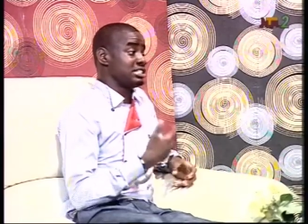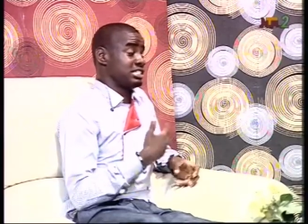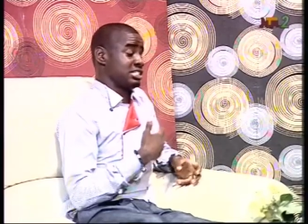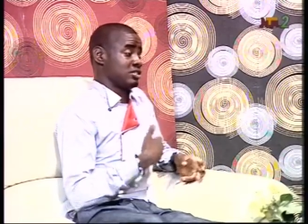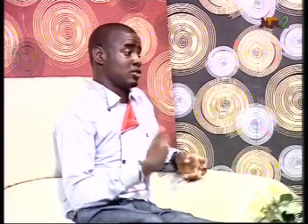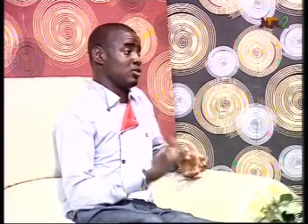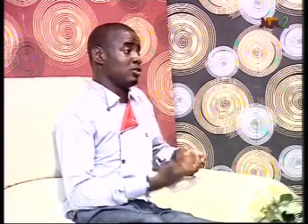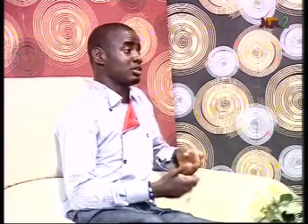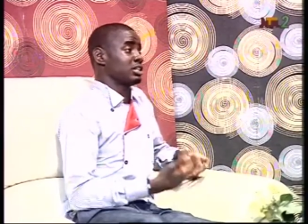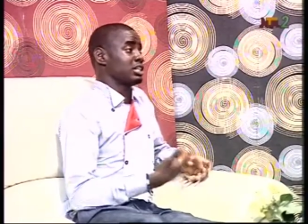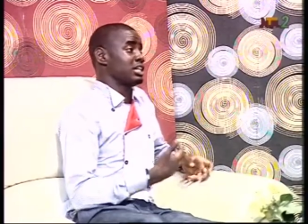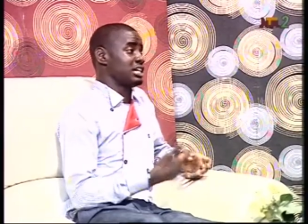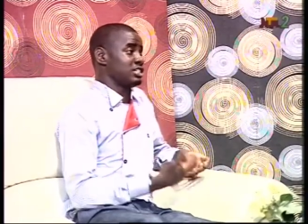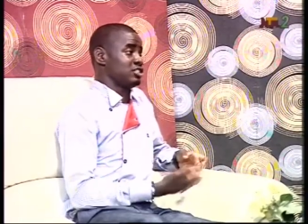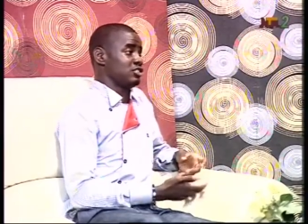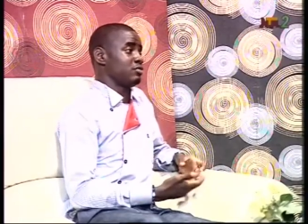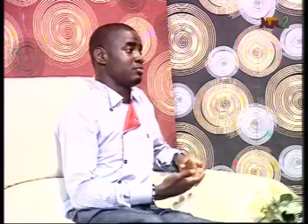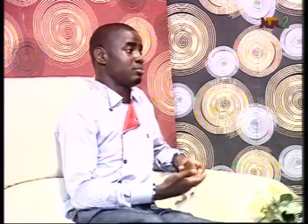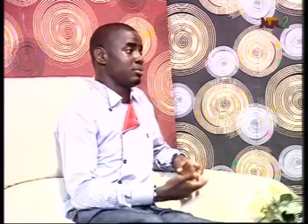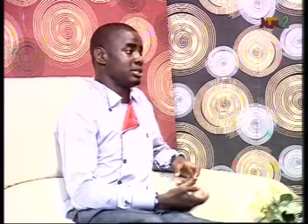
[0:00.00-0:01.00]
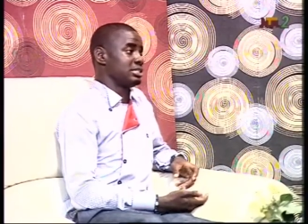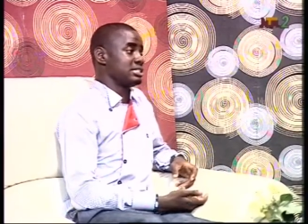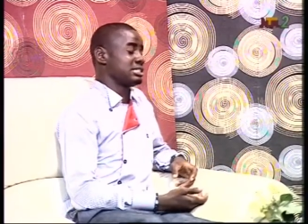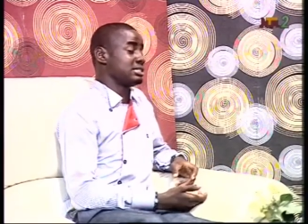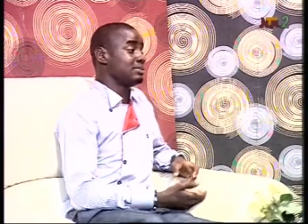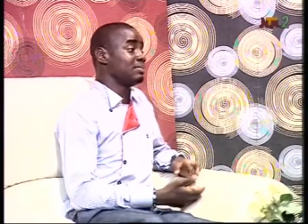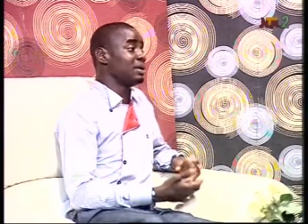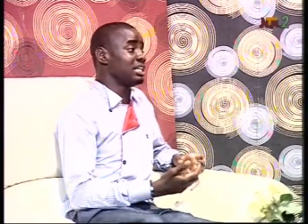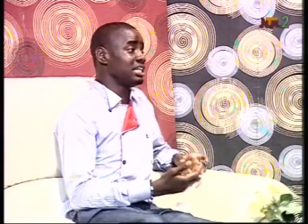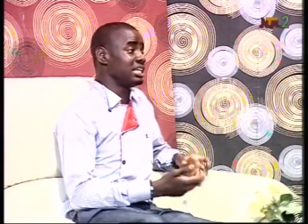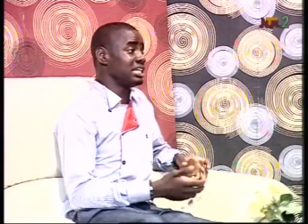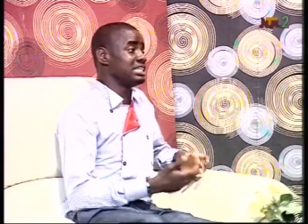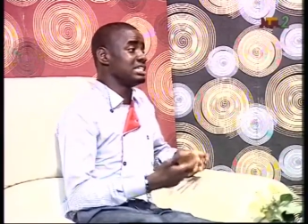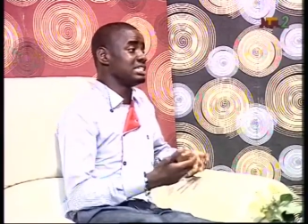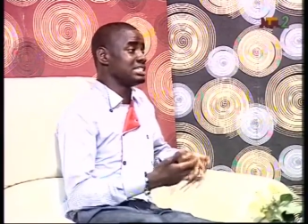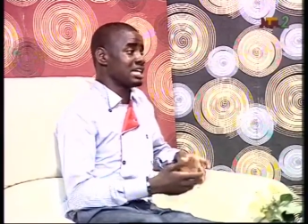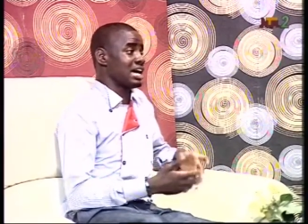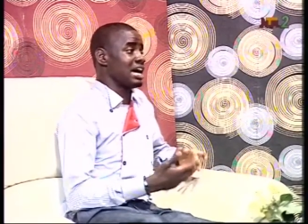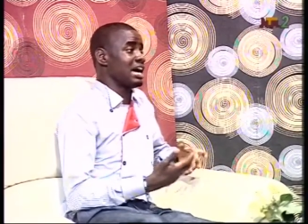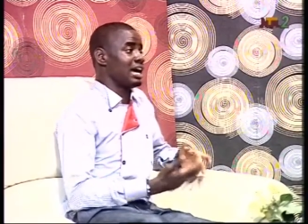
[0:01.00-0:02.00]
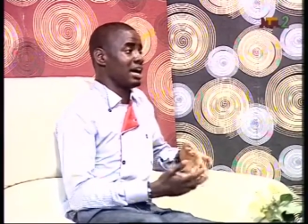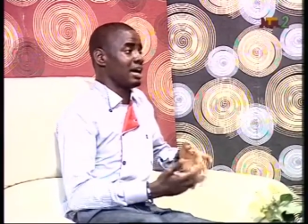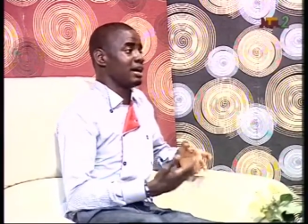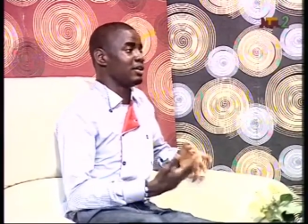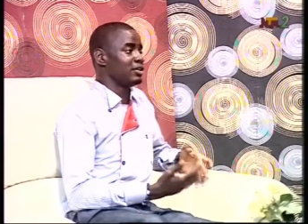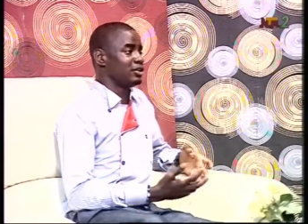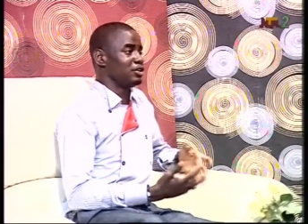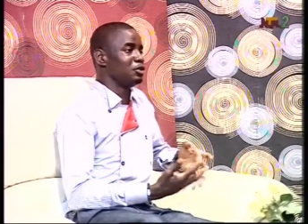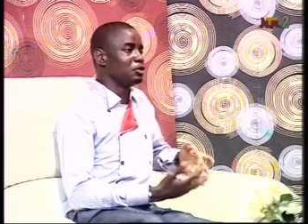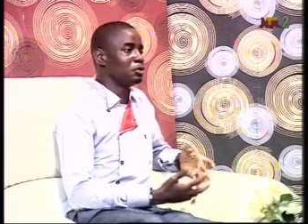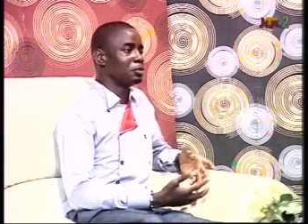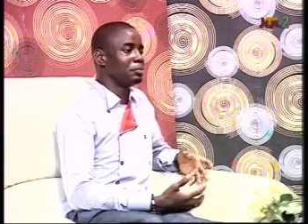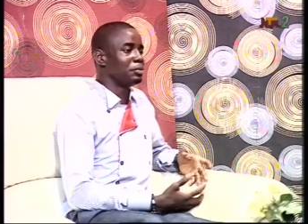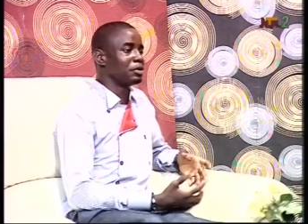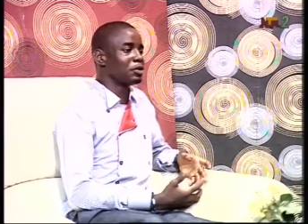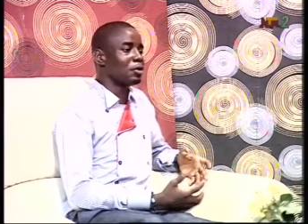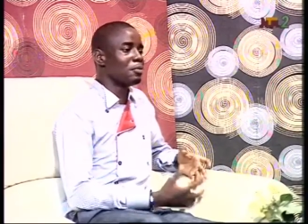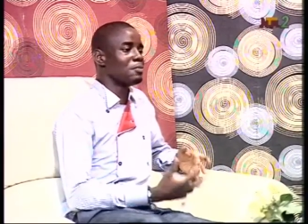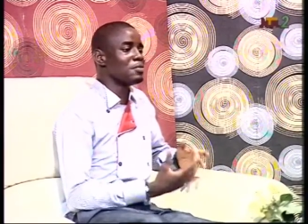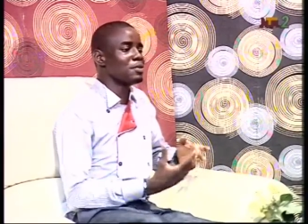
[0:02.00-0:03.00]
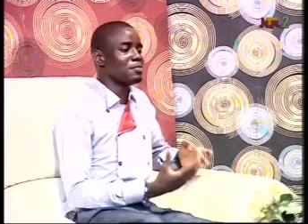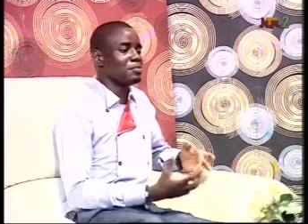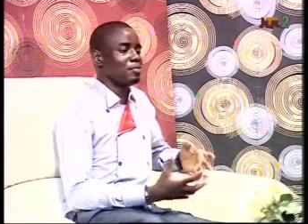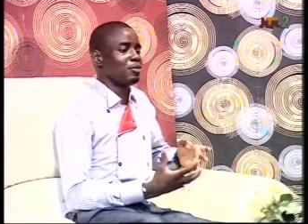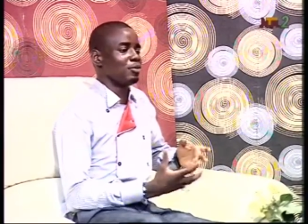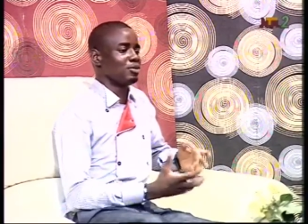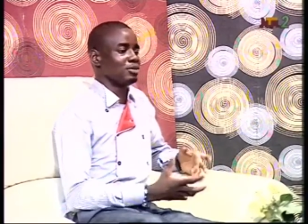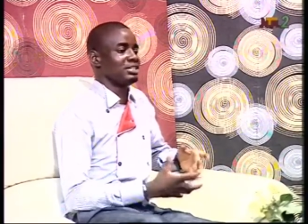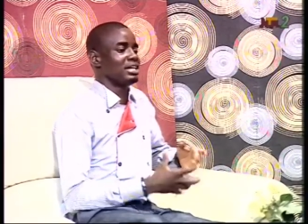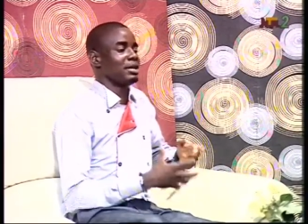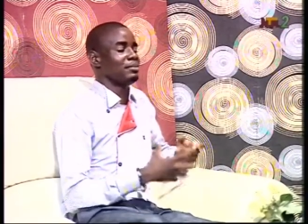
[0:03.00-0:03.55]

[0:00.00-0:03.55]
It's called Clash of Prints. Men, Clash ladies are, you know, becoming bold.